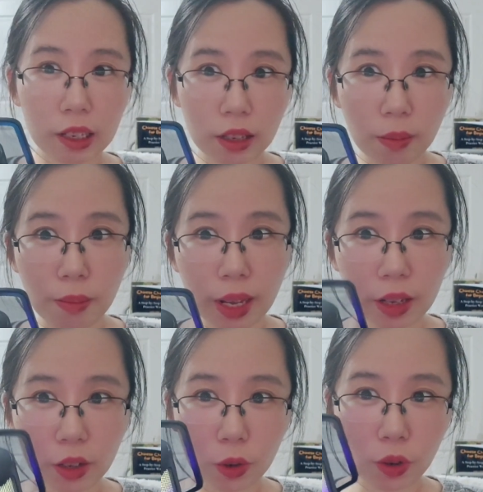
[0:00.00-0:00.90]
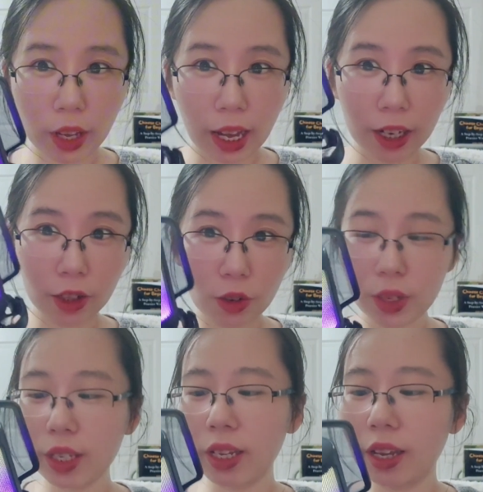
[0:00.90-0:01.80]
this a bit so you can actually
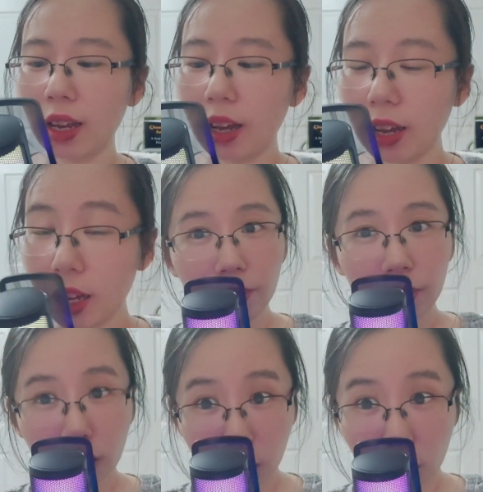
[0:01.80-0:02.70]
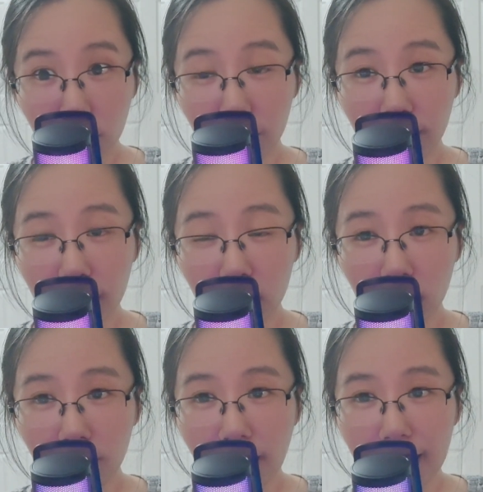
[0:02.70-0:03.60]
see it. The closer you get
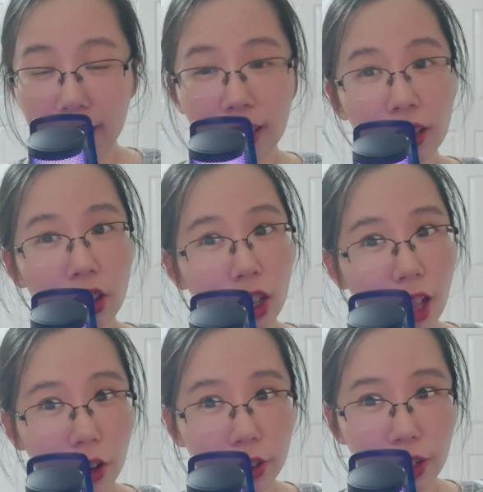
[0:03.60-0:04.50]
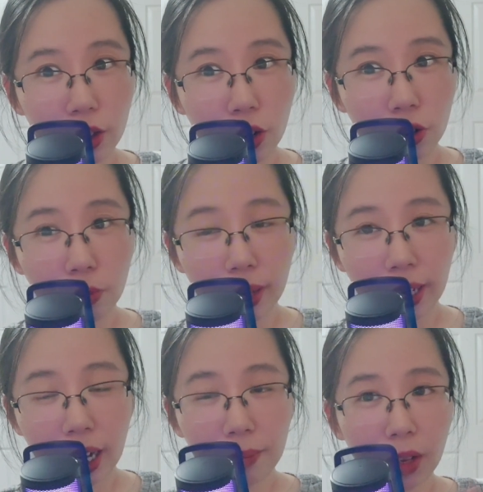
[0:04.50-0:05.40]
to the mic, the louder it's going to
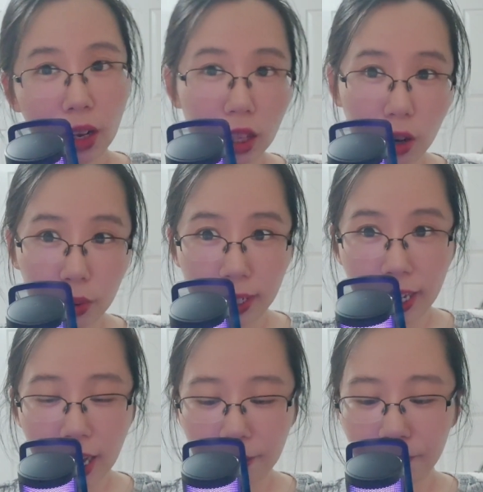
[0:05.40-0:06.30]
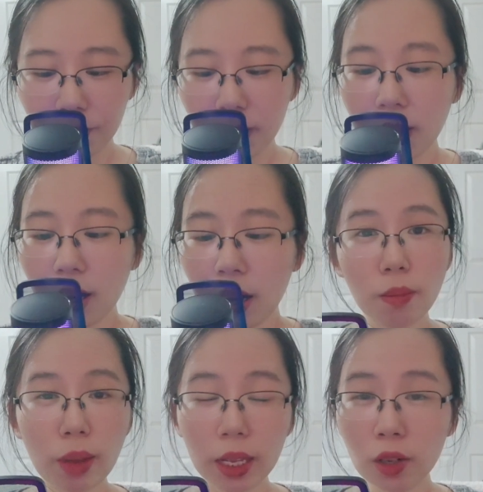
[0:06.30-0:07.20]
pick up along with the gain. The
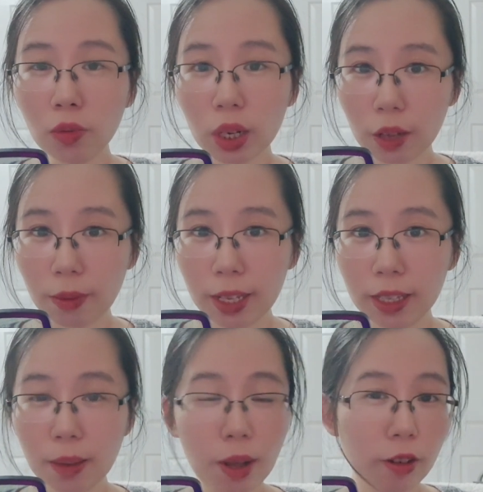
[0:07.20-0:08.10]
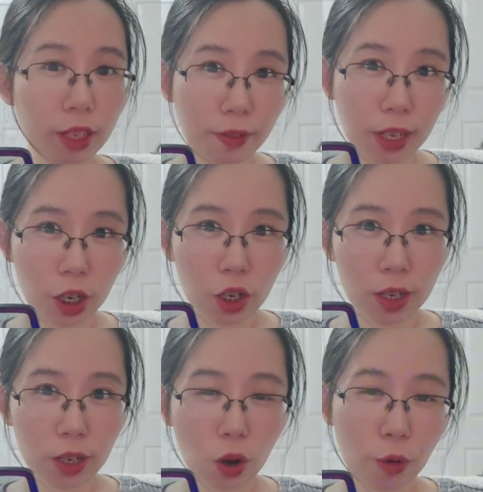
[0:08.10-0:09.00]
manual recommends about 7
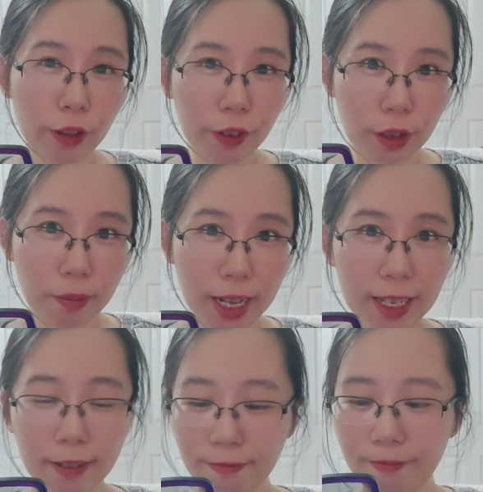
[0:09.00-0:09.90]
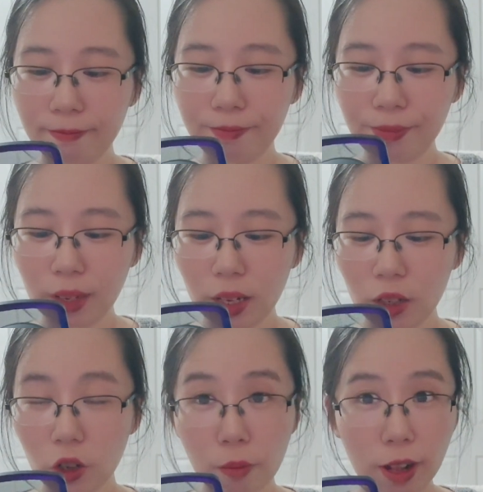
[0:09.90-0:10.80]
inches away from the mic.
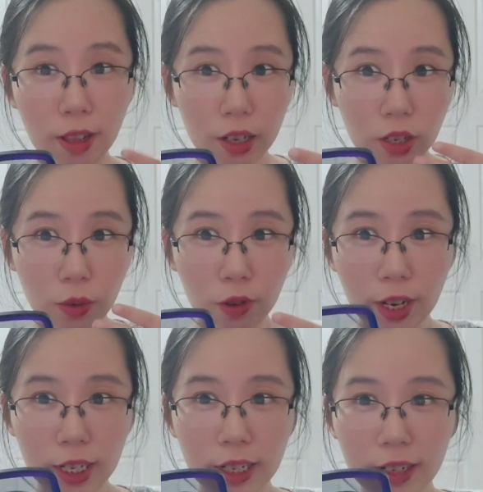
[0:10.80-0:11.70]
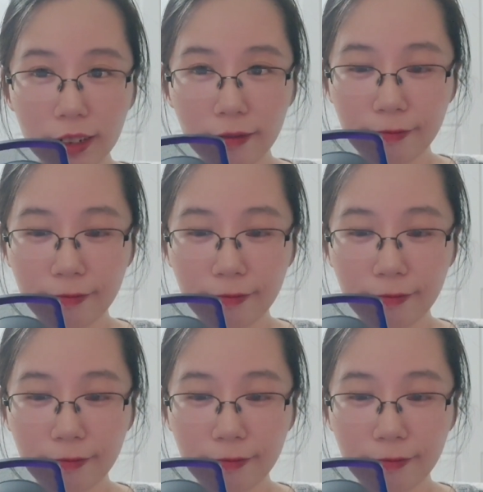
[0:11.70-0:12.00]
So about like somewhere right here.